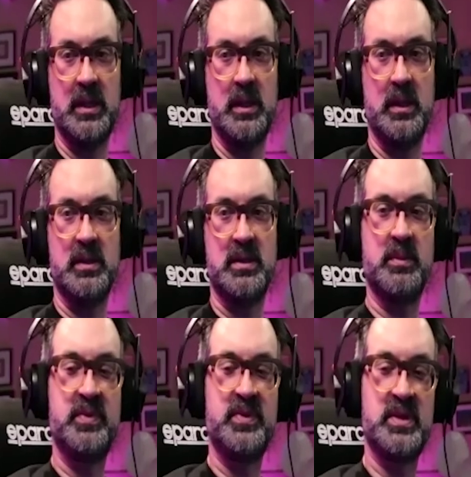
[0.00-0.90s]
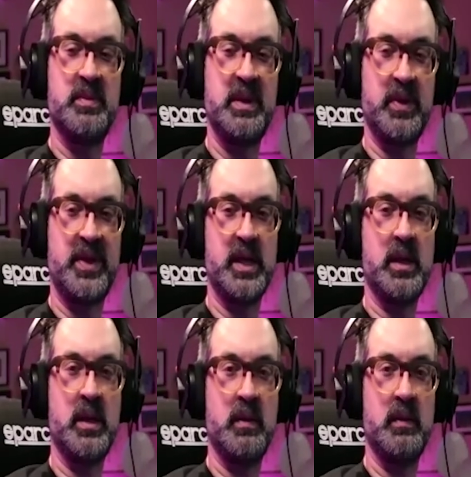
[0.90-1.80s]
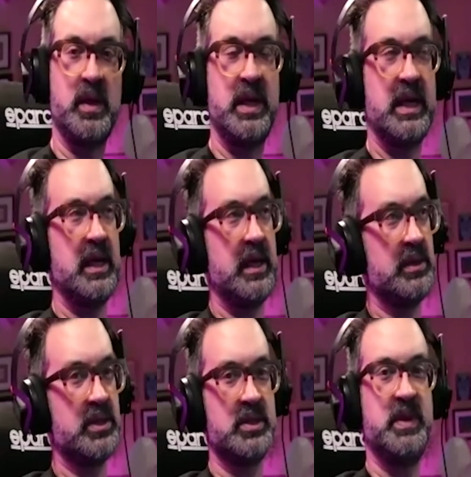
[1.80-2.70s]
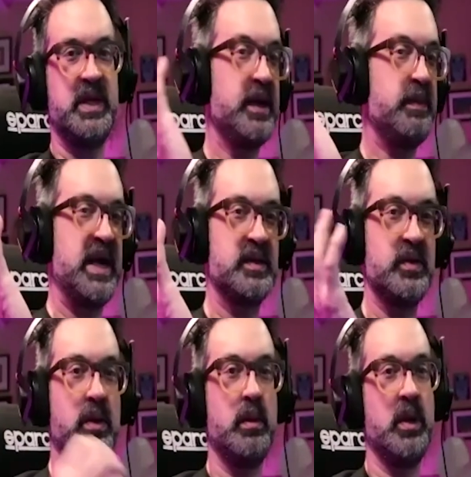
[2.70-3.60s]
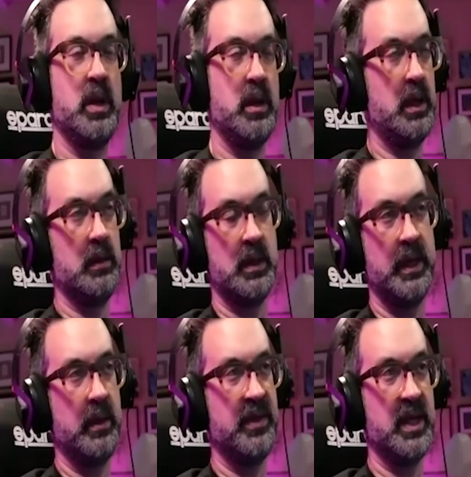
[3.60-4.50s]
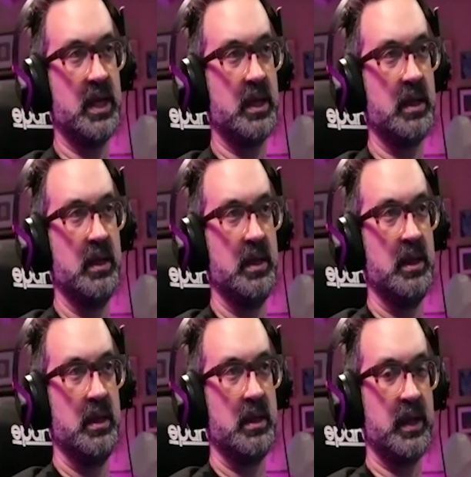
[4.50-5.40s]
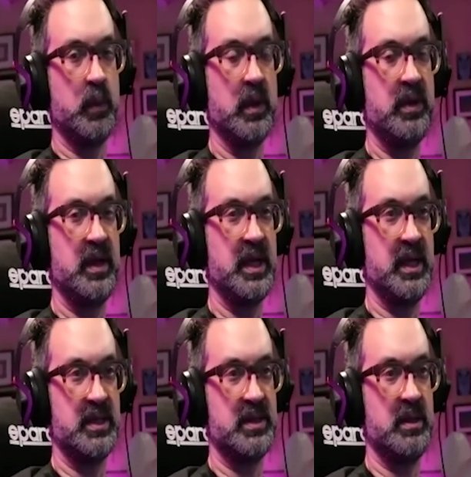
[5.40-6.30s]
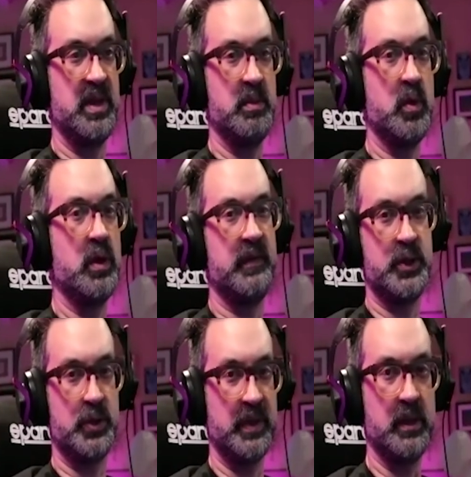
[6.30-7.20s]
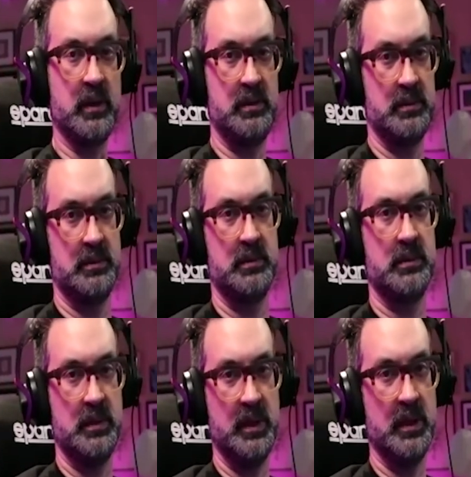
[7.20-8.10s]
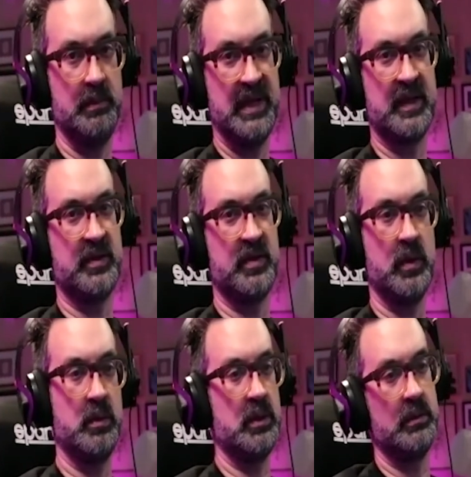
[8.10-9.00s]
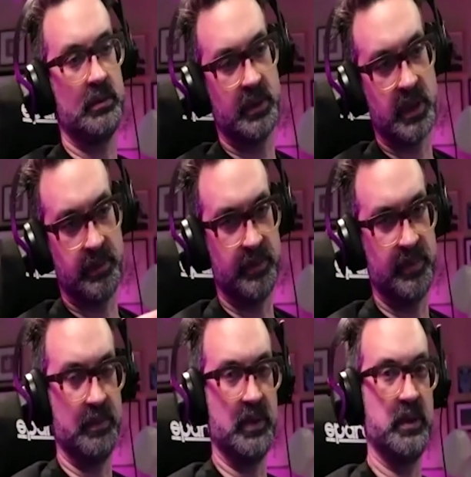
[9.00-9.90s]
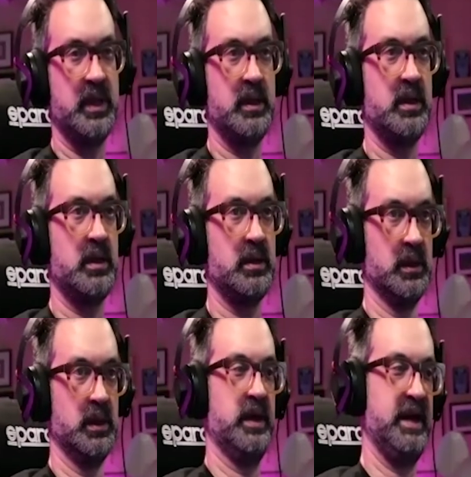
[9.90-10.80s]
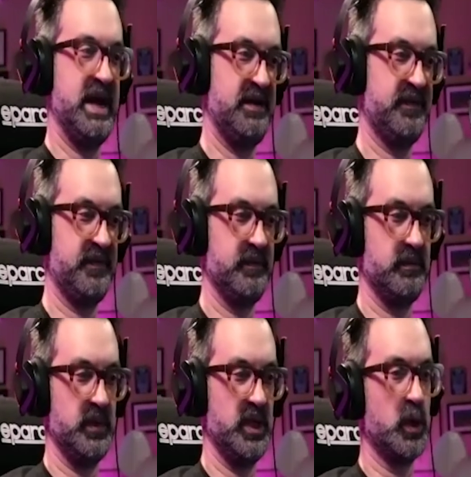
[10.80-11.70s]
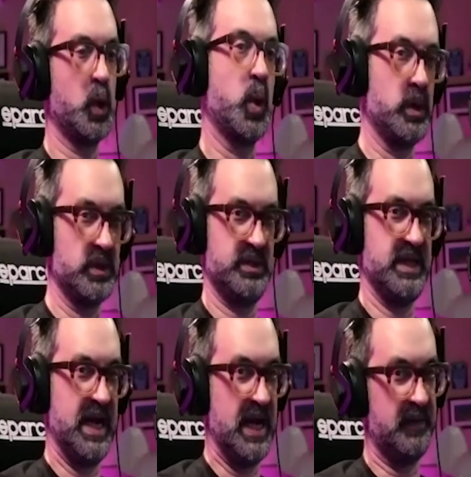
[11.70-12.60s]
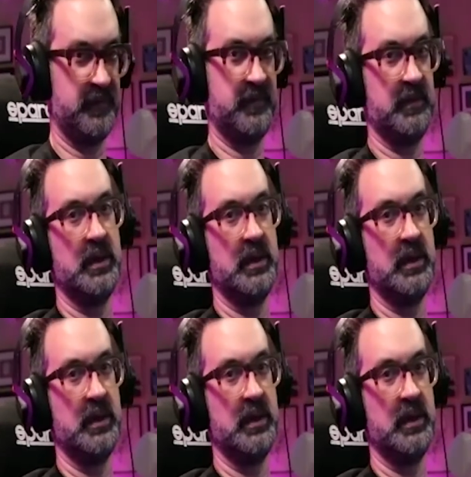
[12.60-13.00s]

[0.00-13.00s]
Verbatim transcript: Some some people think, oh, one day it'll just be like back to normal. No, I don't think, like we're thinking it's going to be more of a trickle, you know, back to normal. A couple people here, half, you know, quarter staff.